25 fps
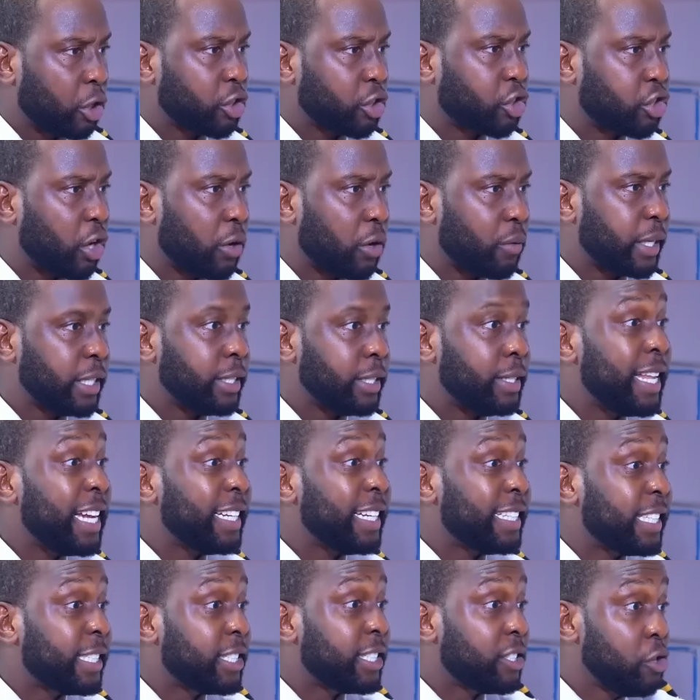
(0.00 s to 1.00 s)
You're sorry. Sir.
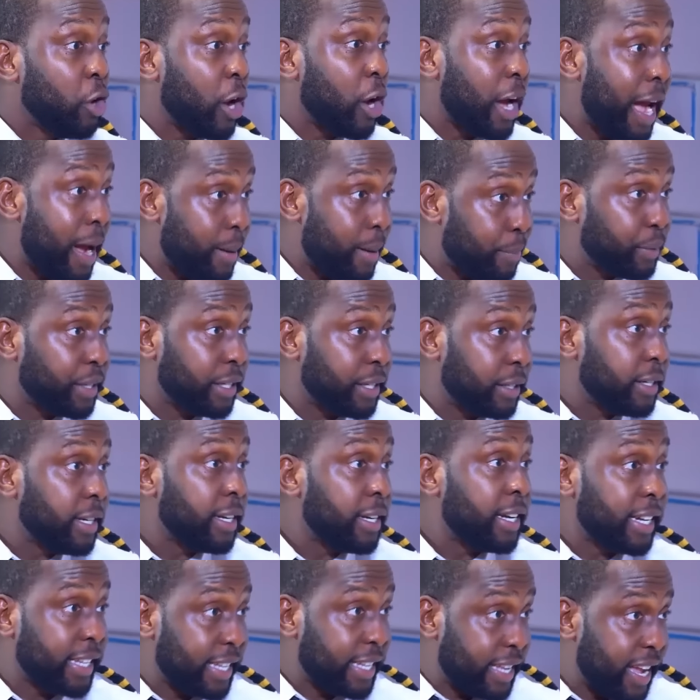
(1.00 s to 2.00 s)
Let this not
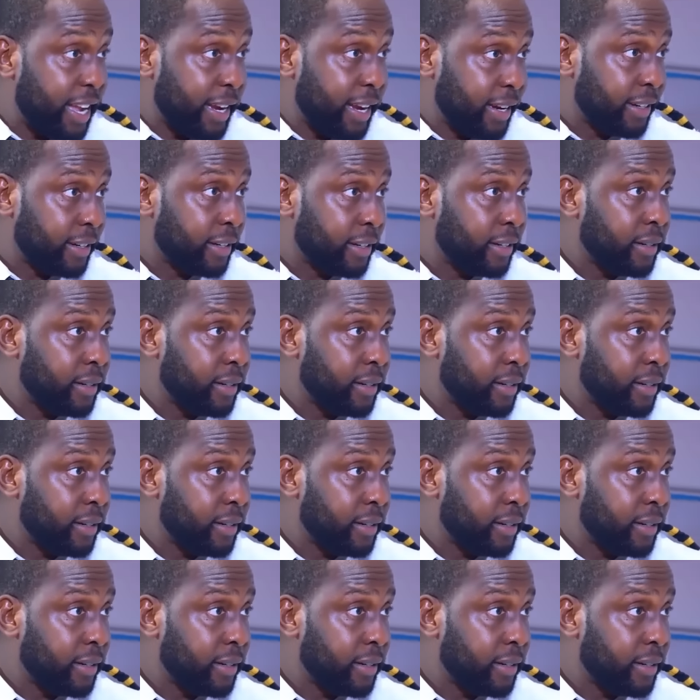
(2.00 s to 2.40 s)
happen again.